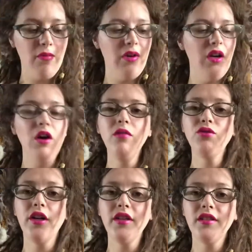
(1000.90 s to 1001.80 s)
But all I'm
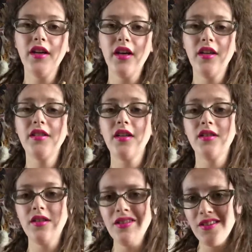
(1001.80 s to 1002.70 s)
trying to say is that
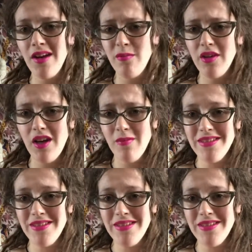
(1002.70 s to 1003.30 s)
since I became